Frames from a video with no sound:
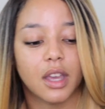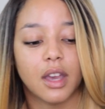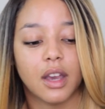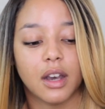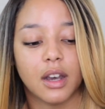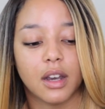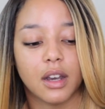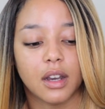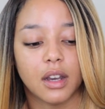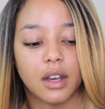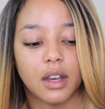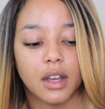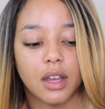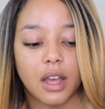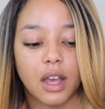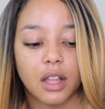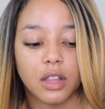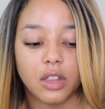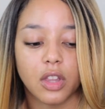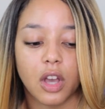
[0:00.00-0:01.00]
Uh,
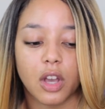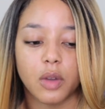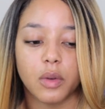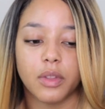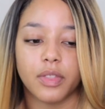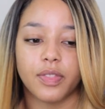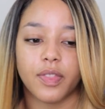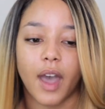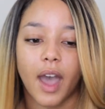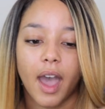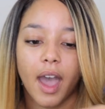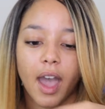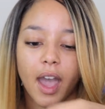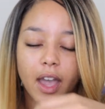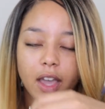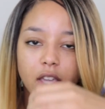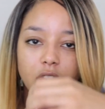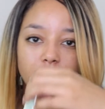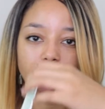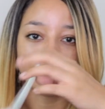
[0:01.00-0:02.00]
along with that,
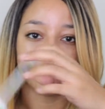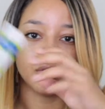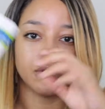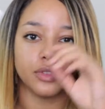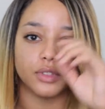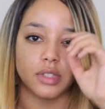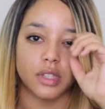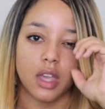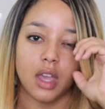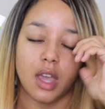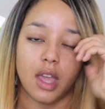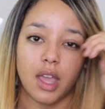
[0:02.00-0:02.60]
I use